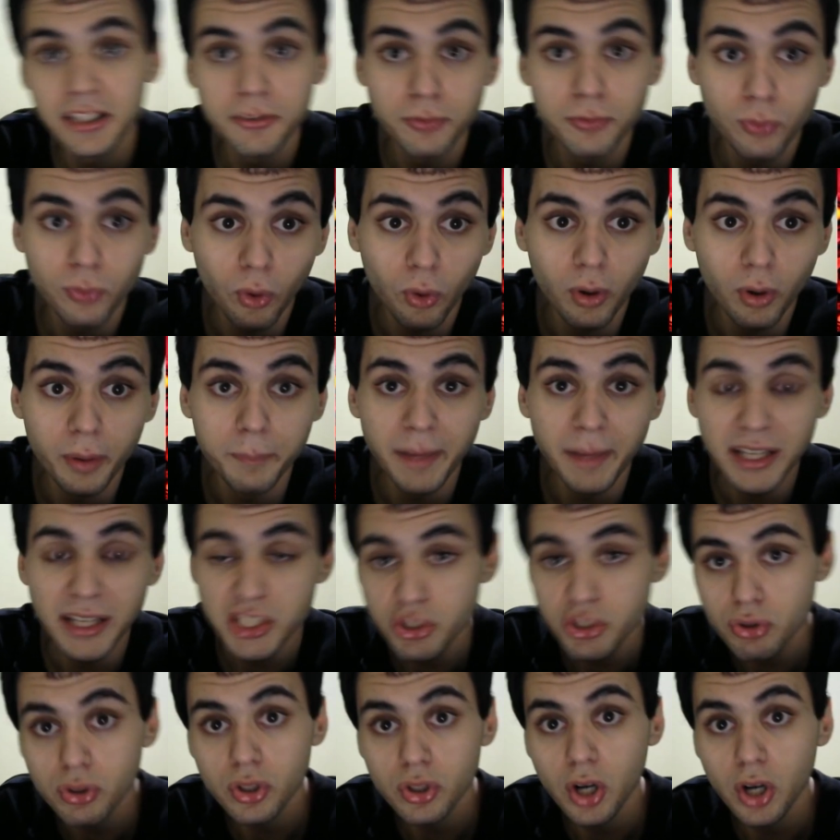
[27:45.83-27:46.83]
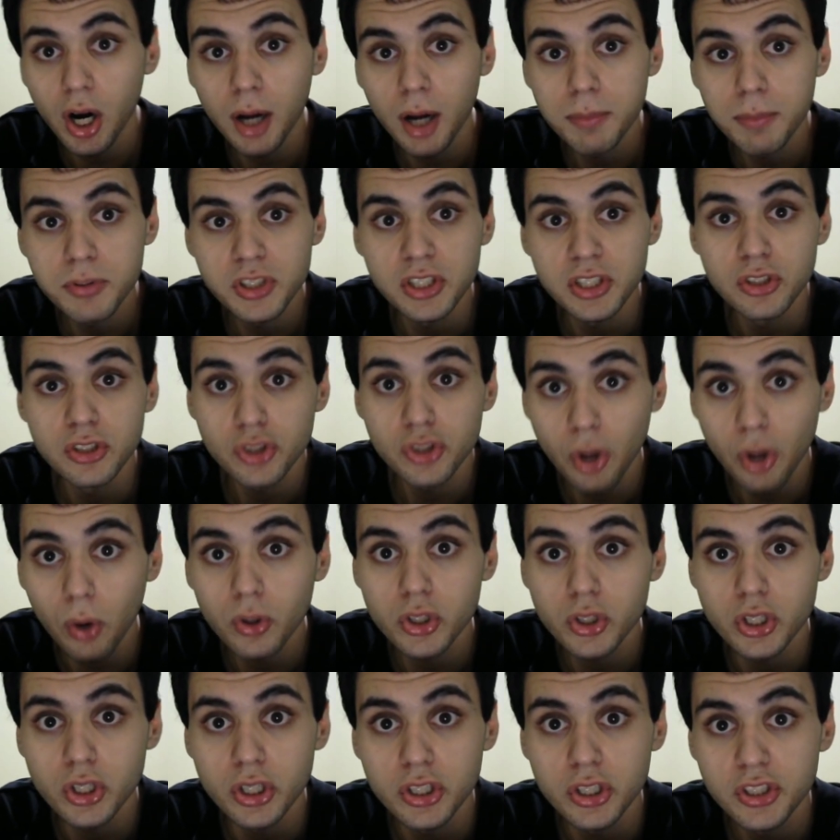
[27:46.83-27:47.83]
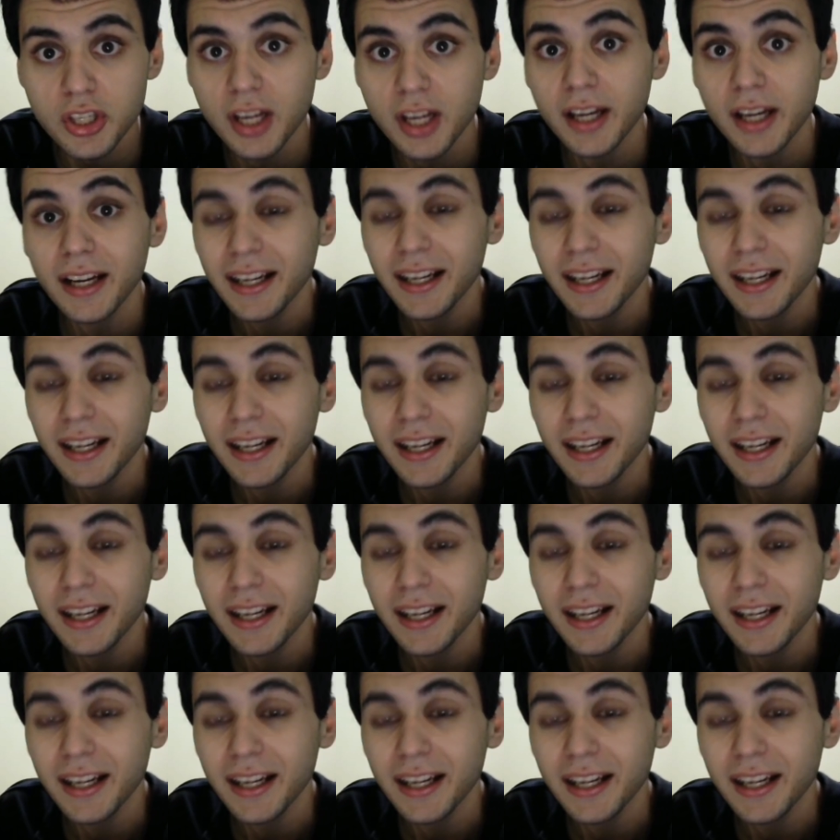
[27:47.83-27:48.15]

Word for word: for Metro cops and soldiers